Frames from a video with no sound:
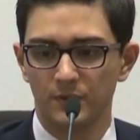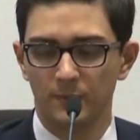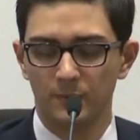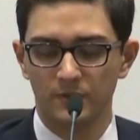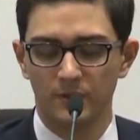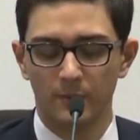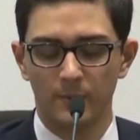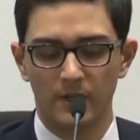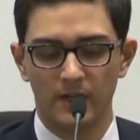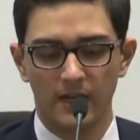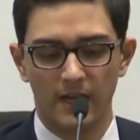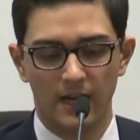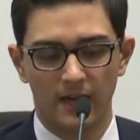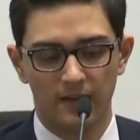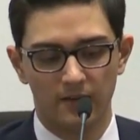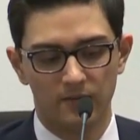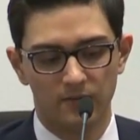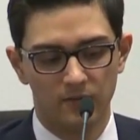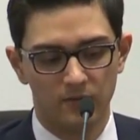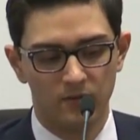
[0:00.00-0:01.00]
Somebody
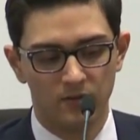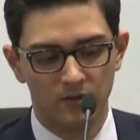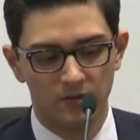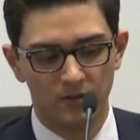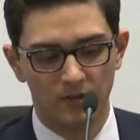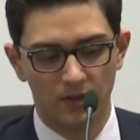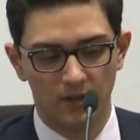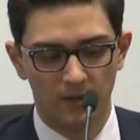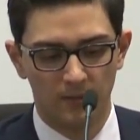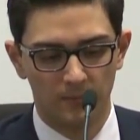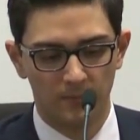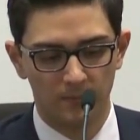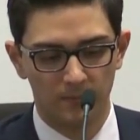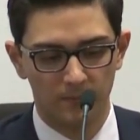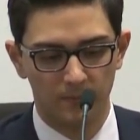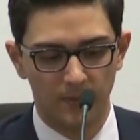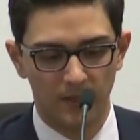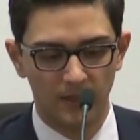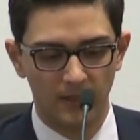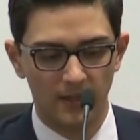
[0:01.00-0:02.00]
had
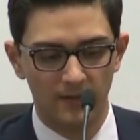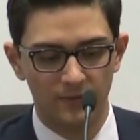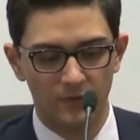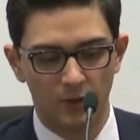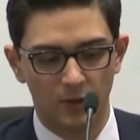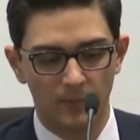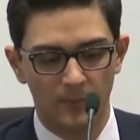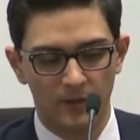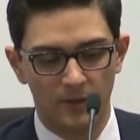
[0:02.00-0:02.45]
my left arm,